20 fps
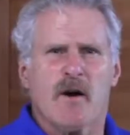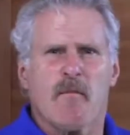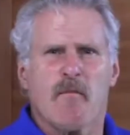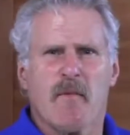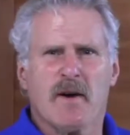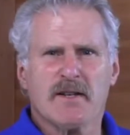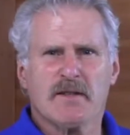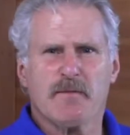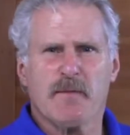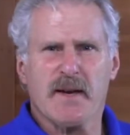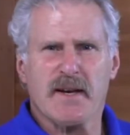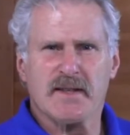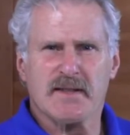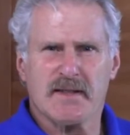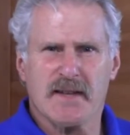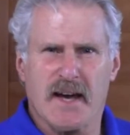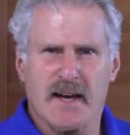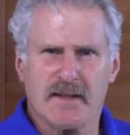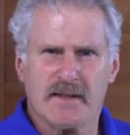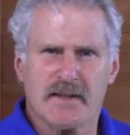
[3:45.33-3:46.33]
must be
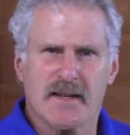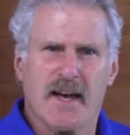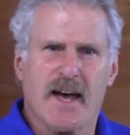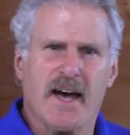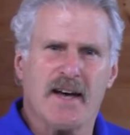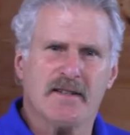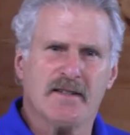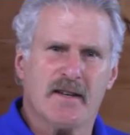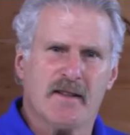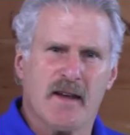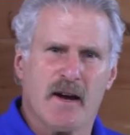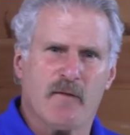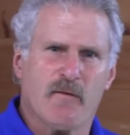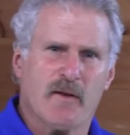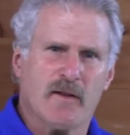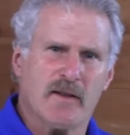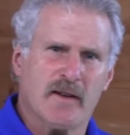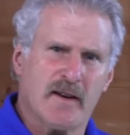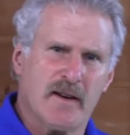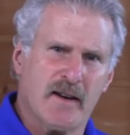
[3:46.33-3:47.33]
assessed as to their
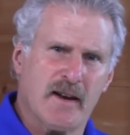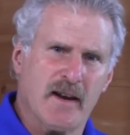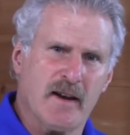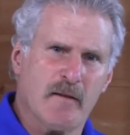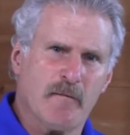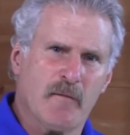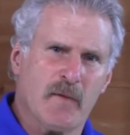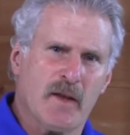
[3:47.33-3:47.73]
validity.